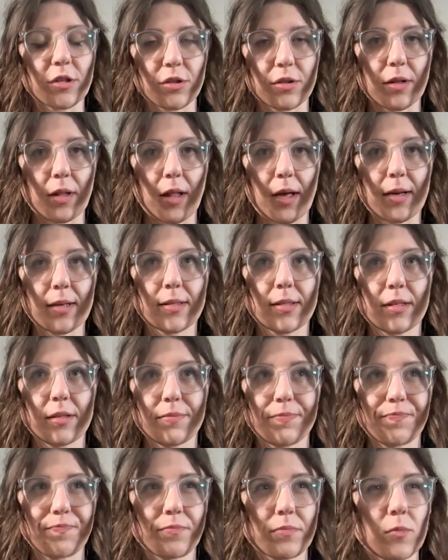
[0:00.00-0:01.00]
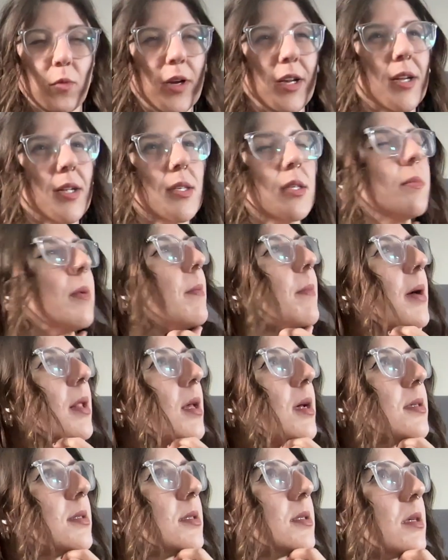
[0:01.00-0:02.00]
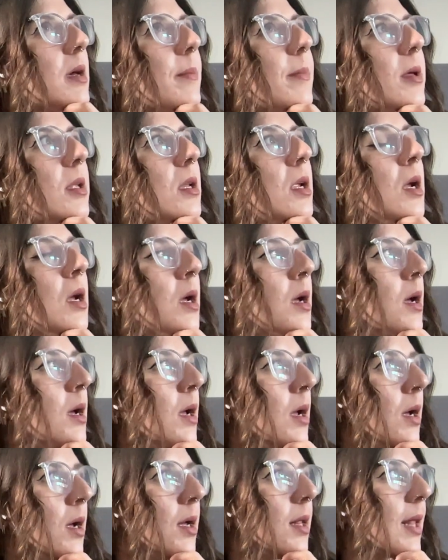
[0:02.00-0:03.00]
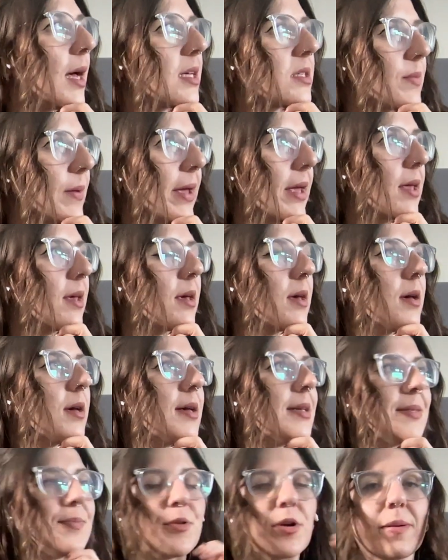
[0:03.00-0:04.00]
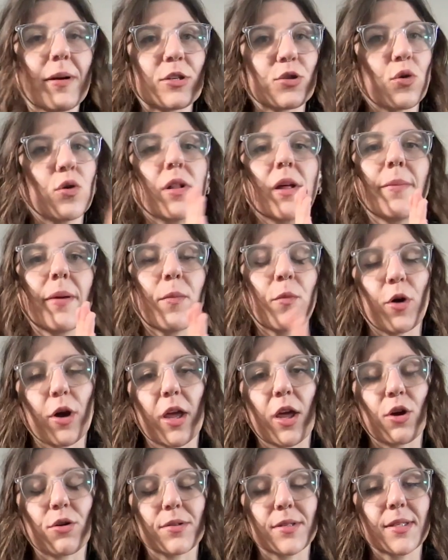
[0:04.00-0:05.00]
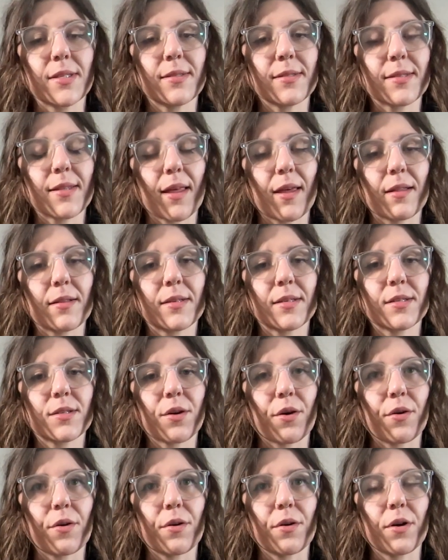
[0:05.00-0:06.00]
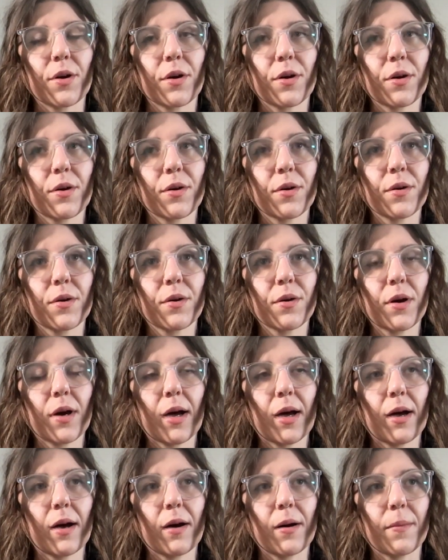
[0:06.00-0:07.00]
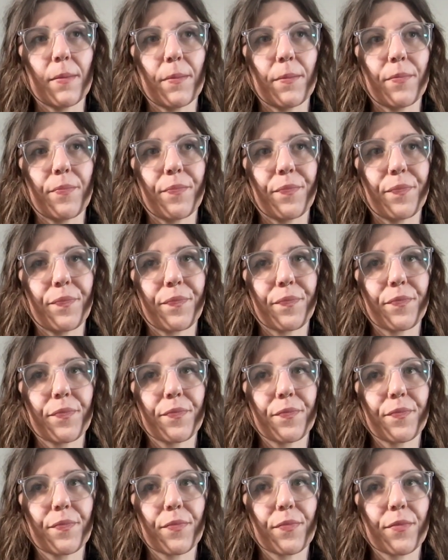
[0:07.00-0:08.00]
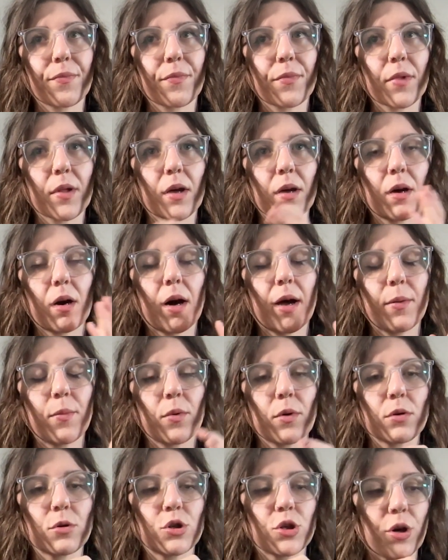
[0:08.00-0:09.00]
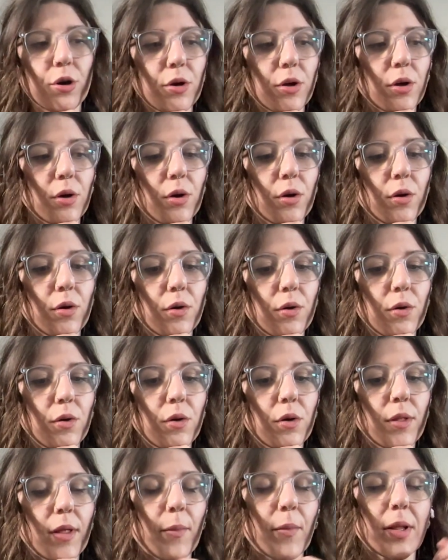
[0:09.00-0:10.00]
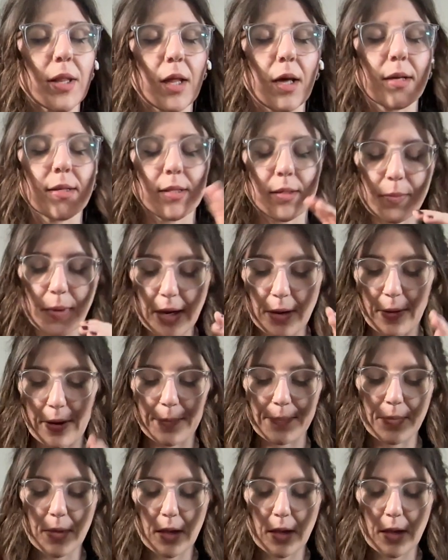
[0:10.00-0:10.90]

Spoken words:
on when did I submit my last assignment? Last week. It's pretty much all I've been working on since then. So I will show you that one last. Anyway,